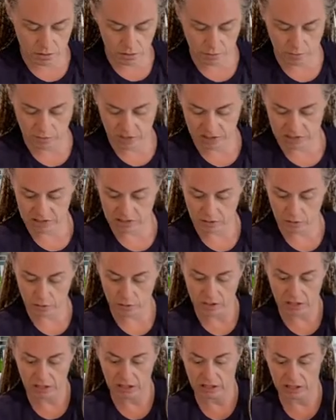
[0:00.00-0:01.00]
Makes a
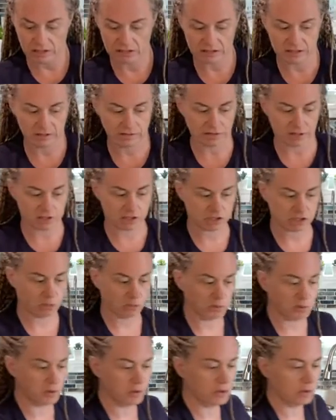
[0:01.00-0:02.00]
quick, easy
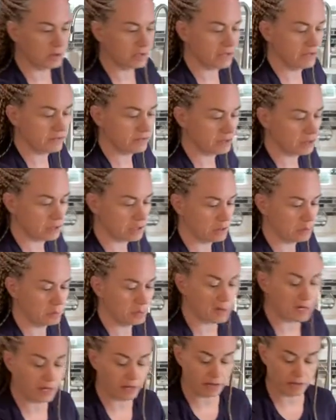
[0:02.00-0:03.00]
vegetable because you can
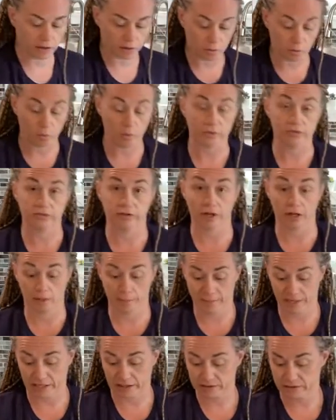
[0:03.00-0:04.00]
buy the coleslaw
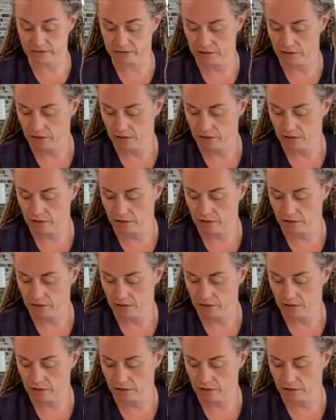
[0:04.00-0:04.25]
mix